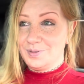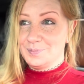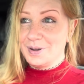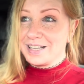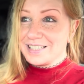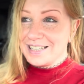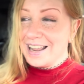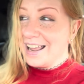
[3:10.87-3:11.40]

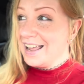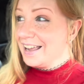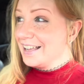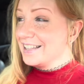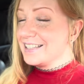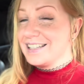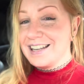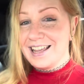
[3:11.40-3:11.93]
Mustang
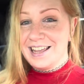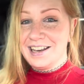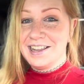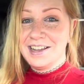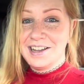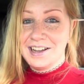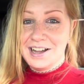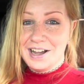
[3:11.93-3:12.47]
instead.
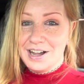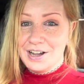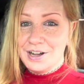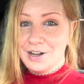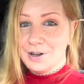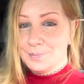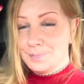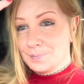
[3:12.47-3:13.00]

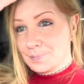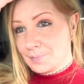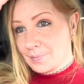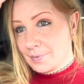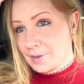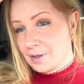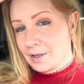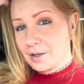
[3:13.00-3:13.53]
Um,
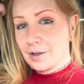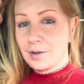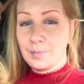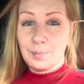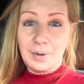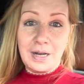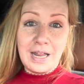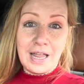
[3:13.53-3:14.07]

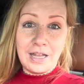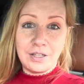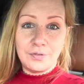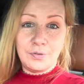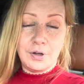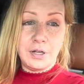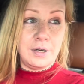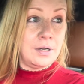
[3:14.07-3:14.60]
but hey, it's
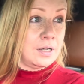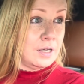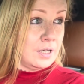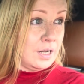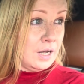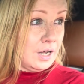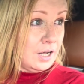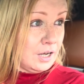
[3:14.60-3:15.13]
fun.
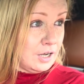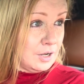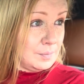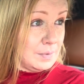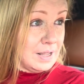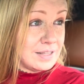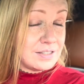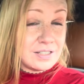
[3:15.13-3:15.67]
Um,
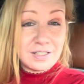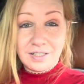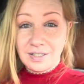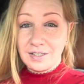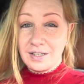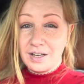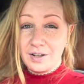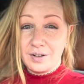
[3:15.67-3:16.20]
it's
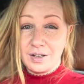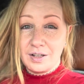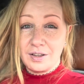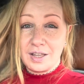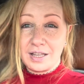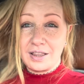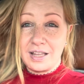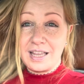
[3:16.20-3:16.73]

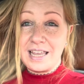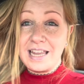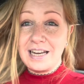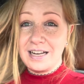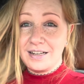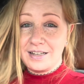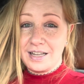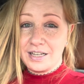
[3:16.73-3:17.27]
like the heat
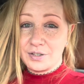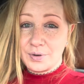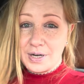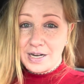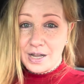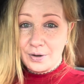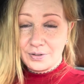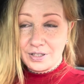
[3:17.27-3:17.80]
index right
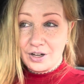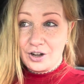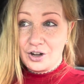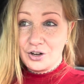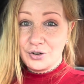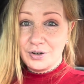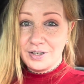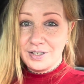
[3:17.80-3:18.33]
now is like
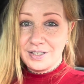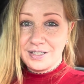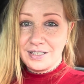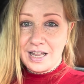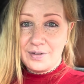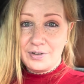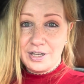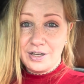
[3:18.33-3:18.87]

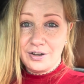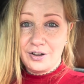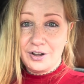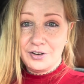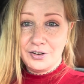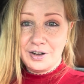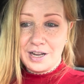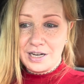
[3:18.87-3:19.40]
107,
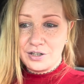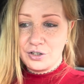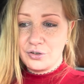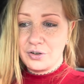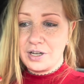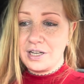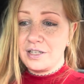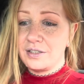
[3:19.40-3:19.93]
108
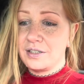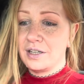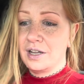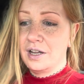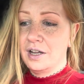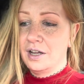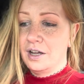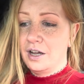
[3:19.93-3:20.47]
degrees.
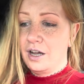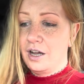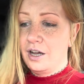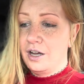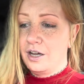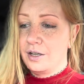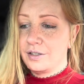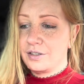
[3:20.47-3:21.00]

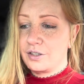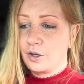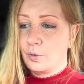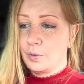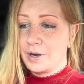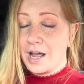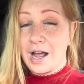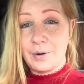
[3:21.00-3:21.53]
Uh, so
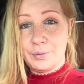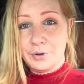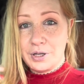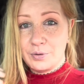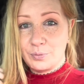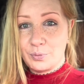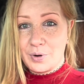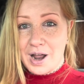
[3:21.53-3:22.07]
we're not really
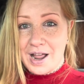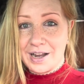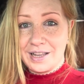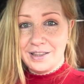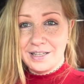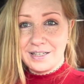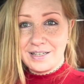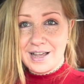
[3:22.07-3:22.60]

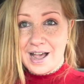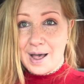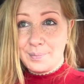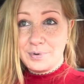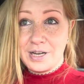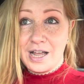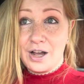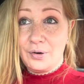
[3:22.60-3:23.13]
rocking the
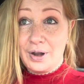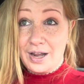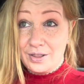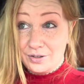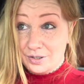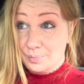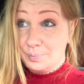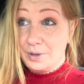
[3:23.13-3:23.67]
top down and
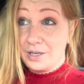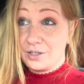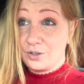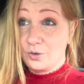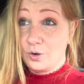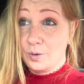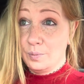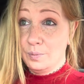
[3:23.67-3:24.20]
there's a big
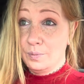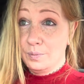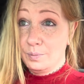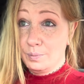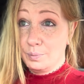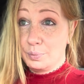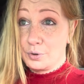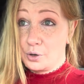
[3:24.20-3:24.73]
storm
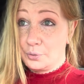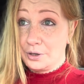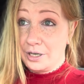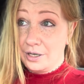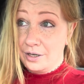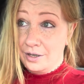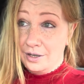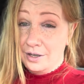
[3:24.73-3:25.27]
brewing